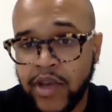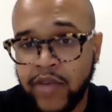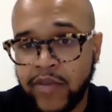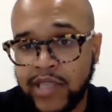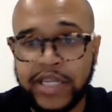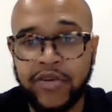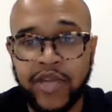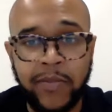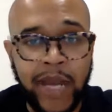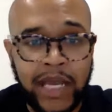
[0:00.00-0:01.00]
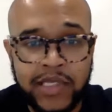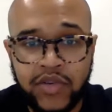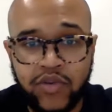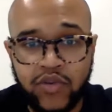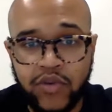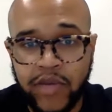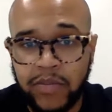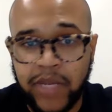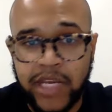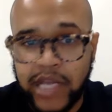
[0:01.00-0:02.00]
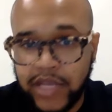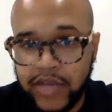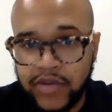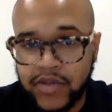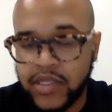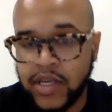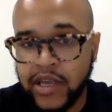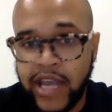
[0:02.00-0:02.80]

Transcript: Because I know that my school and many others